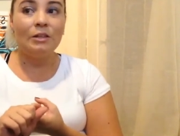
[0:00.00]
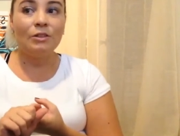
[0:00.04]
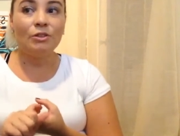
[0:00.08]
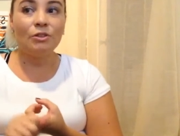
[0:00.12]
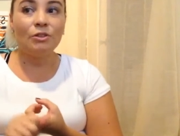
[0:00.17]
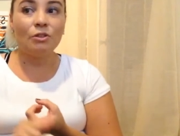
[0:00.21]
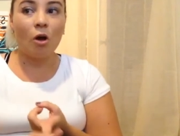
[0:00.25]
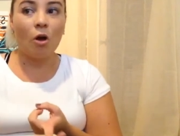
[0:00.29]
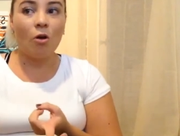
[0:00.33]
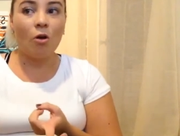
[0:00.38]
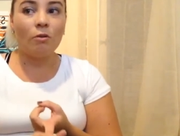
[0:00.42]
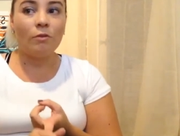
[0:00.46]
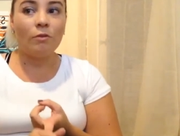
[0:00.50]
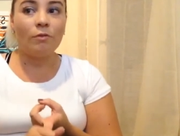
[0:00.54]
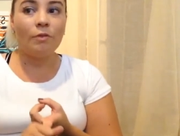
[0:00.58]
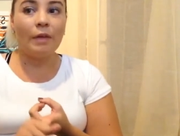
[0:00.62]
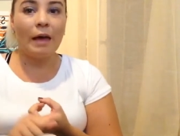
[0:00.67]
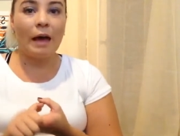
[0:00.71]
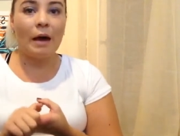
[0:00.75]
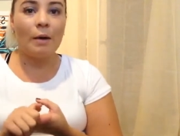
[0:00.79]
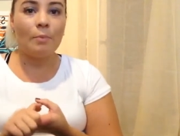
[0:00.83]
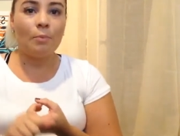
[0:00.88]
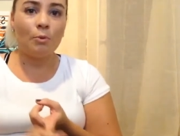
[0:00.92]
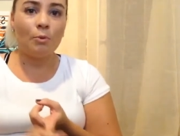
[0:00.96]
just all of
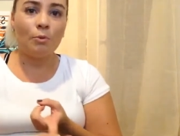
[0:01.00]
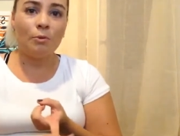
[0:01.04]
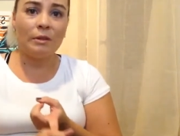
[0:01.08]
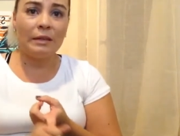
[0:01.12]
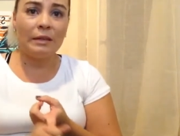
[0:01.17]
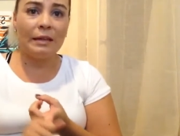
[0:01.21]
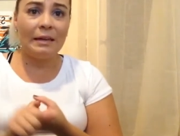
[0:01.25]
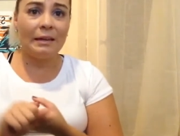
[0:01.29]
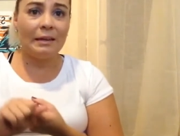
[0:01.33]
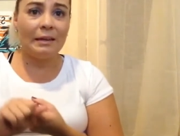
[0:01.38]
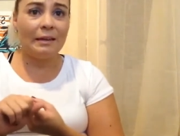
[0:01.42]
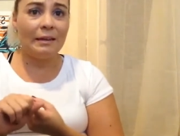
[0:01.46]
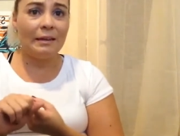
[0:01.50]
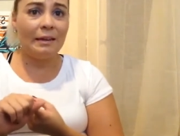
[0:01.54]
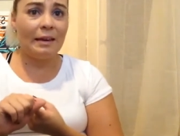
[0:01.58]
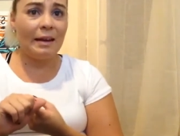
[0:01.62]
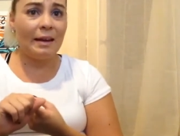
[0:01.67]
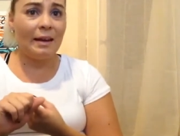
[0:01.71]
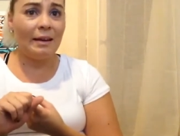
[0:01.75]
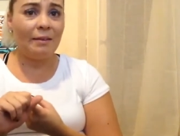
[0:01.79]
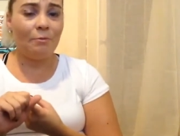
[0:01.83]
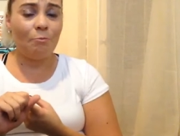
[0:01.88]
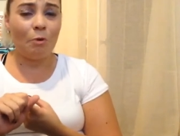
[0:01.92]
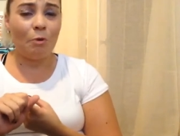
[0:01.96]
that bullying
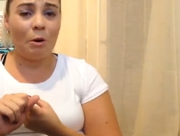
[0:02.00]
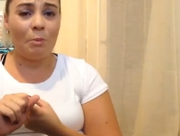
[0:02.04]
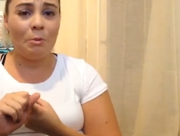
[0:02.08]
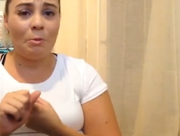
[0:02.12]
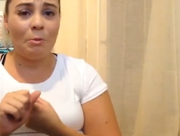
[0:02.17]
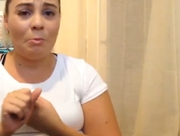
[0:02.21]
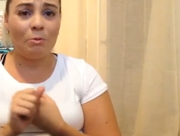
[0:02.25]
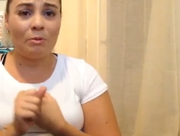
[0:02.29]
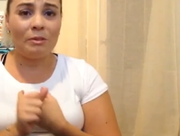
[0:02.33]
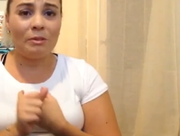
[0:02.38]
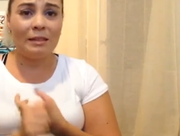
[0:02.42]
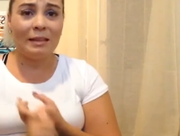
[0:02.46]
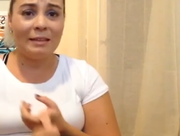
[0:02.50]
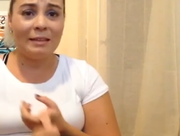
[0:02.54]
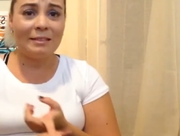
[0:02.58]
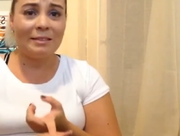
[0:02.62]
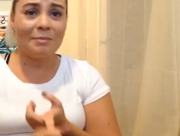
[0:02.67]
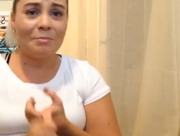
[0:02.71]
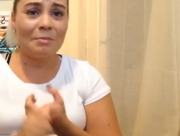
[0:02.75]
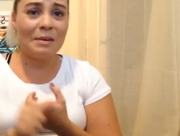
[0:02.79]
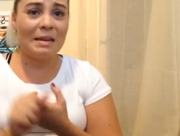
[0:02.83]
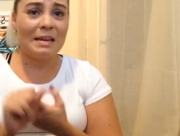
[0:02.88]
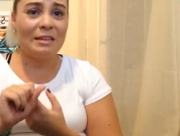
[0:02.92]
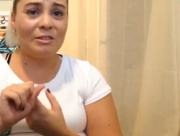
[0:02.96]
and what people said
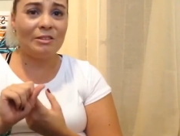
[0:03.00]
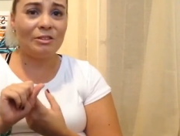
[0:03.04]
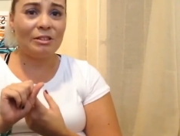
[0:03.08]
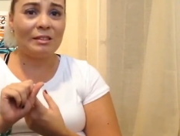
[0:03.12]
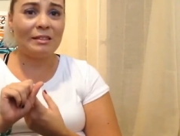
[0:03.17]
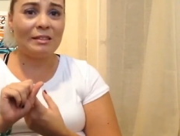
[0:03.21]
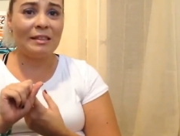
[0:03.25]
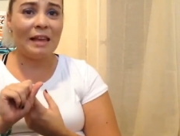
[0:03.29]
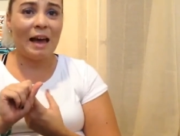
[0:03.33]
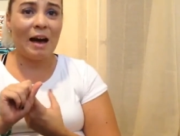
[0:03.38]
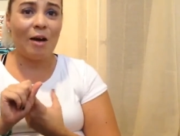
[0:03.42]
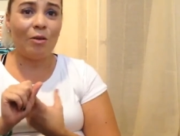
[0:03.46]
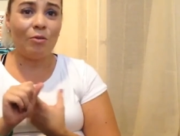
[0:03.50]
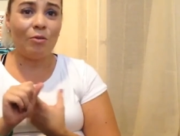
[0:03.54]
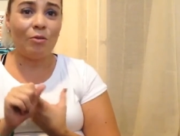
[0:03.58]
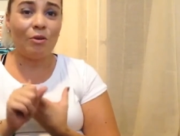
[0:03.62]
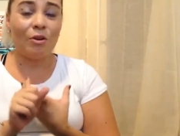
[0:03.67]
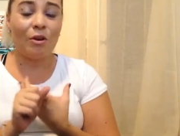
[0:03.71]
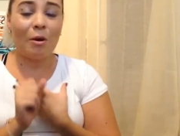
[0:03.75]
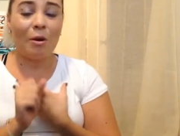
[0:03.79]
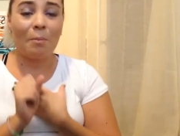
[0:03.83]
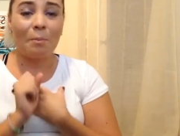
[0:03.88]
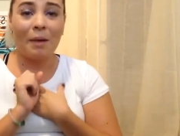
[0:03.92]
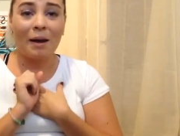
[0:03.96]
to me and just the
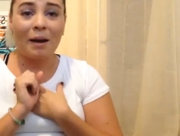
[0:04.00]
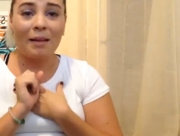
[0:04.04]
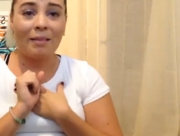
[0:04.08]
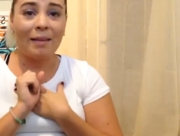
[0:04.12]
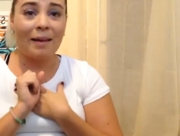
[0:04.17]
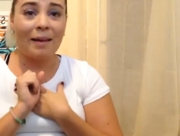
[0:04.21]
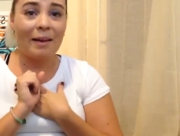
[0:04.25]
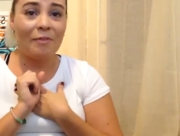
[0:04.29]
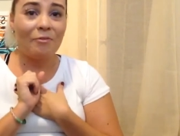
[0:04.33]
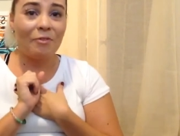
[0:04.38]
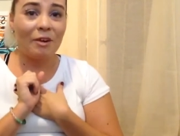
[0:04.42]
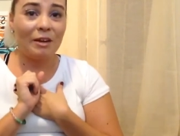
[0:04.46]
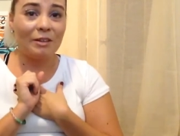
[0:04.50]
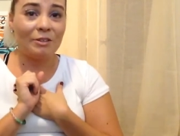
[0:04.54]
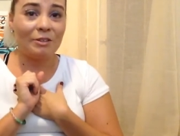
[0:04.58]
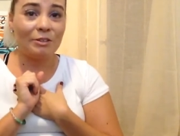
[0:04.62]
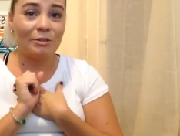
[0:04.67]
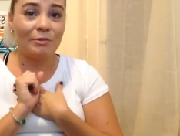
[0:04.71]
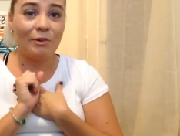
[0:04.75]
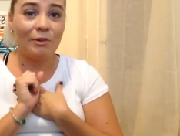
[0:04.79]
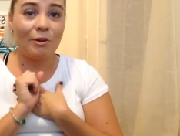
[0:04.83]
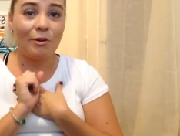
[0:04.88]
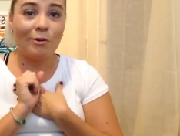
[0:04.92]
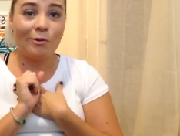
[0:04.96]
outlook on my life, I
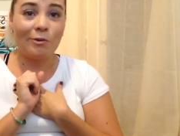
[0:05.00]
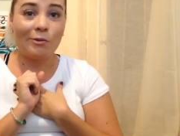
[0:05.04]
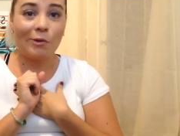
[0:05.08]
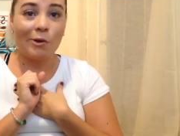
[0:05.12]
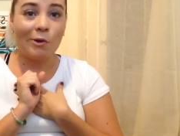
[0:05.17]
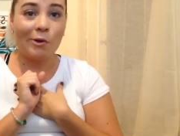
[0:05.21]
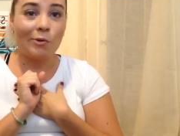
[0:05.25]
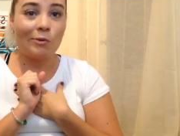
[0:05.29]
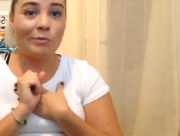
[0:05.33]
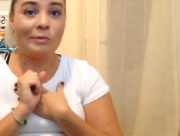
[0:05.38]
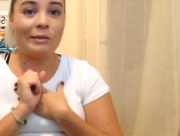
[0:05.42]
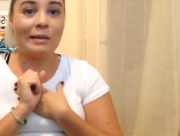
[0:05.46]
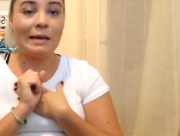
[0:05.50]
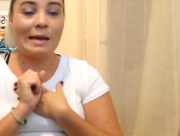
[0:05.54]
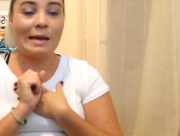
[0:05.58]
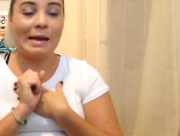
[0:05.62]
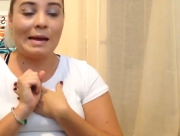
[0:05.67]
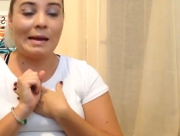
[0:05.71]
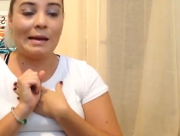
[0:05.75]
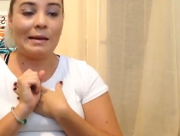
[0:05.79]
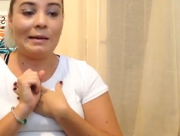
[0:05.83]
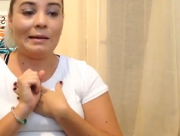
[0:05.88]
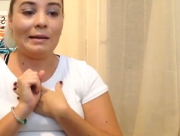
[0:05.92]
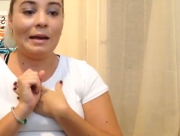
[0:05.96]
just felt alone
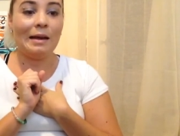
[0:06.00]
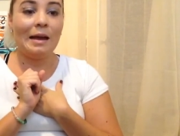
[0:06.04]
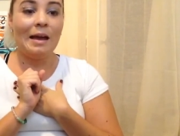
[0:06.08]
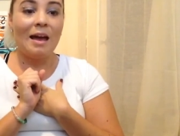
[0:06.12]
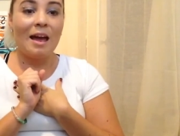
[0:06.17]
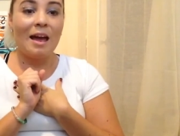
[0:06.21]
and